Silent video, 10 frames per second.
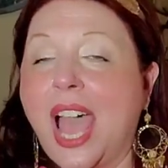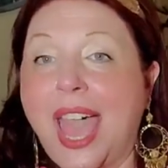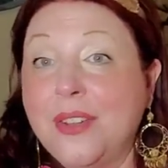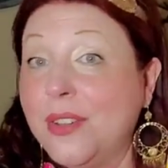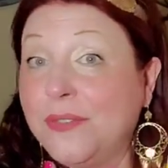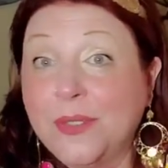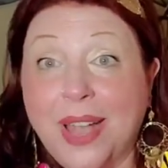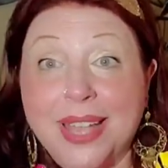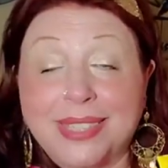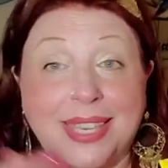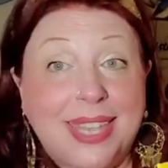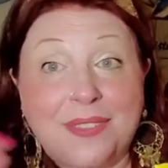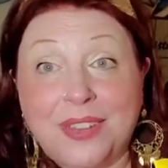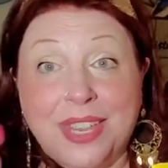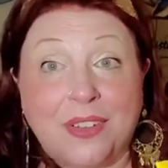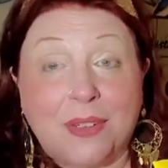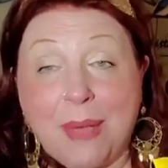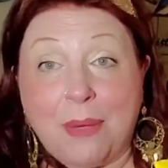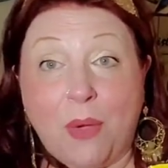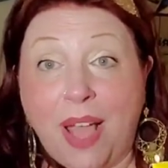I don't know if you guys could even hear
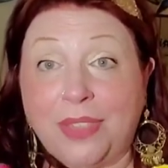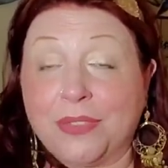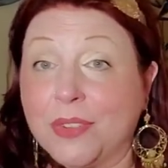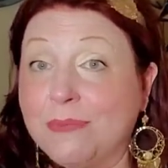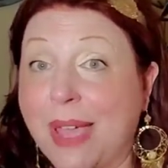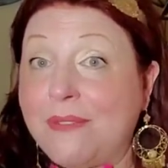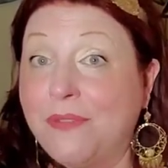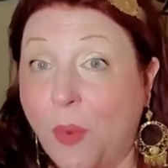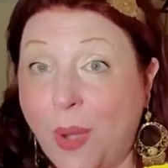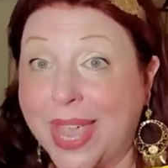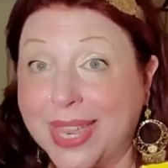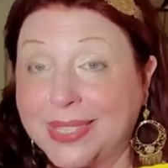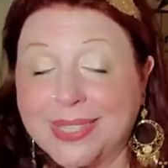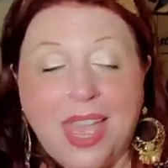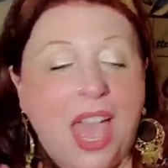in my walkthrough, my voice,